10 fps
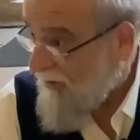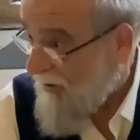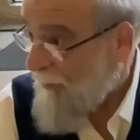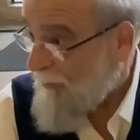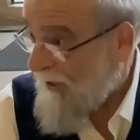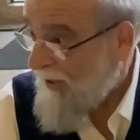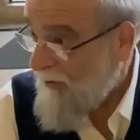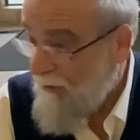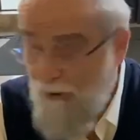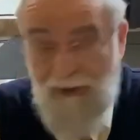
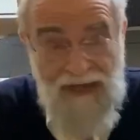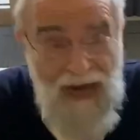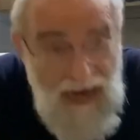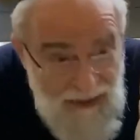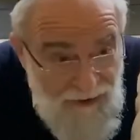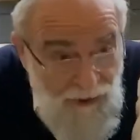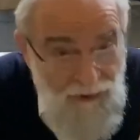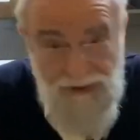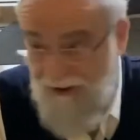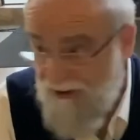something, or God
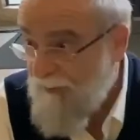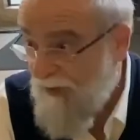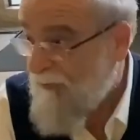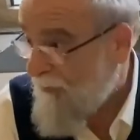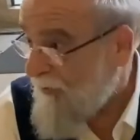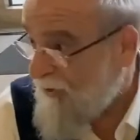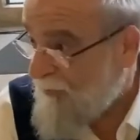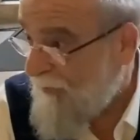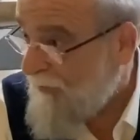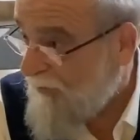told us something through
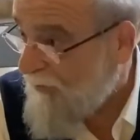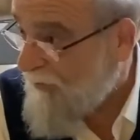this miracle.